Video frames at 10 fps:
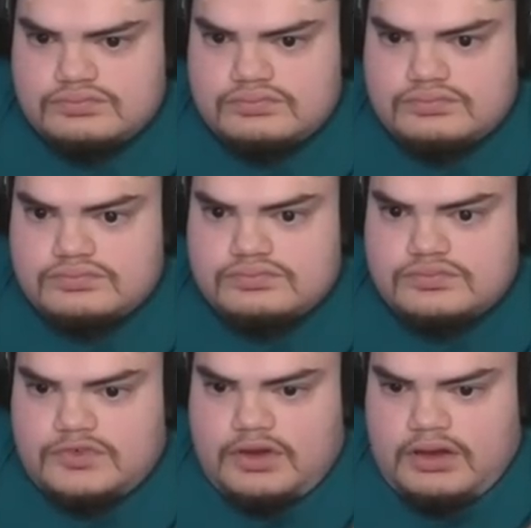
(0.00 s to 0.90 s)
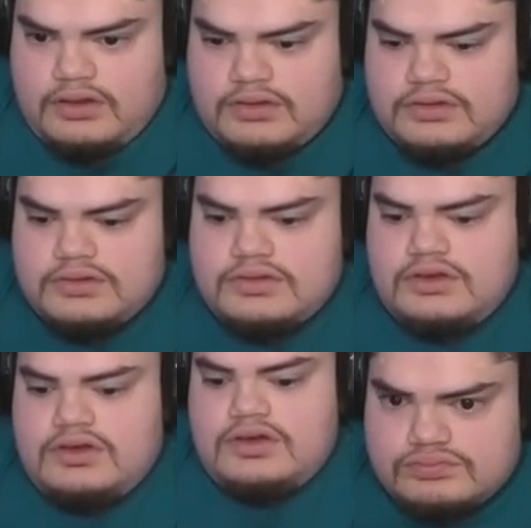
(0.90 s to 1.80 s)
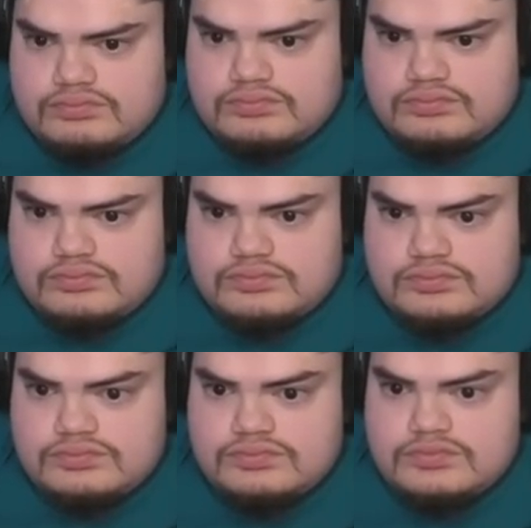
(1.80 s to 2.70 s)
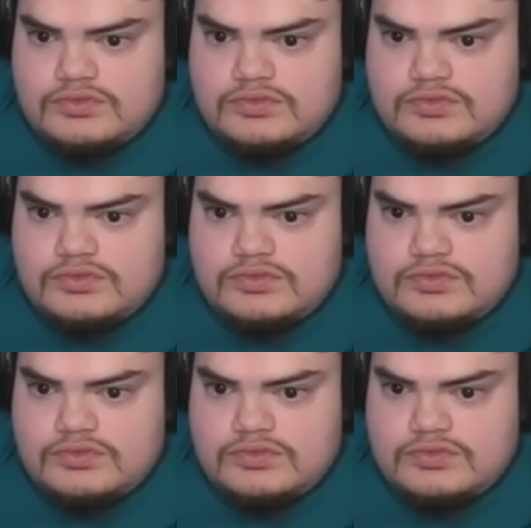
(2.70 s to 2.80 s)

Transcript: No one is speaking in this clip.